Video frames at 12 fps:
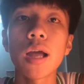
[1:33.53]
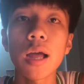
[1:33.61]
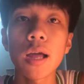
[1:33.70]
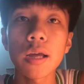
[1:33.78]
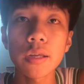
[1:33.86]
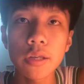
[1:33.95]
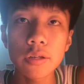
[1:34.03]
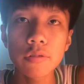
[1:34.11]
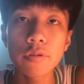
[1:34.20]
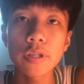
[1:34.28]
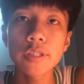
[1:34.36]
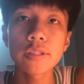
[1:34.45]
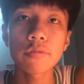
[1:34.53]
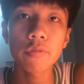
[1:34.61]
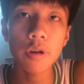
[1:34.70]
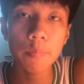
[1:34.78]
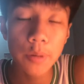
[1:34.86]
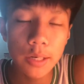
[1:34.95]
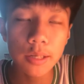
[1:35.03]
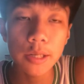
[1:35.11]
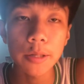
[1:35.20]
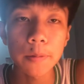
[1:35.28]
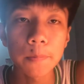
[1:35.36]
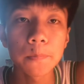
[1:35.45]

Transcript: are increased rapidly.